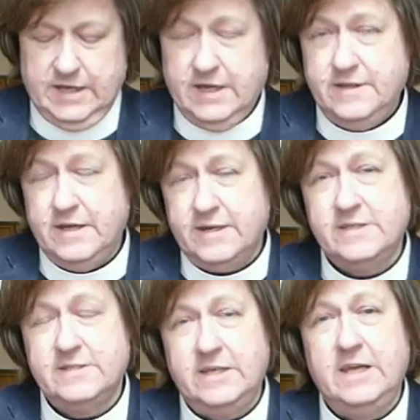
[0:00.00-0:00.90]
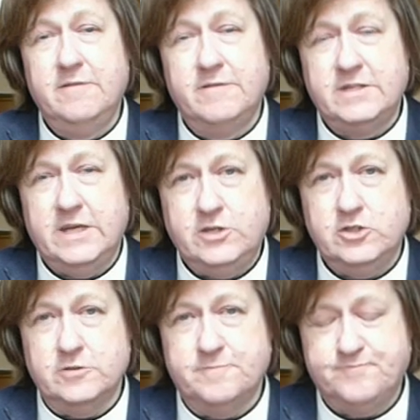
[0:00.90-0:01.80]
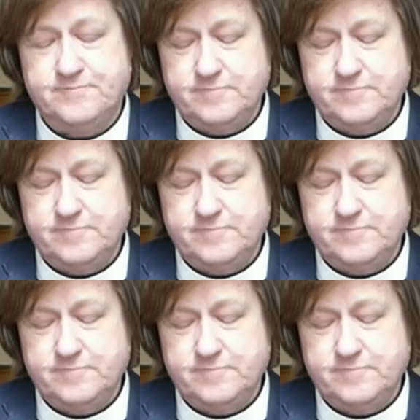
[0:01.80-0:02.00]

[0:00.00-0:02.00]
and that is the invitation.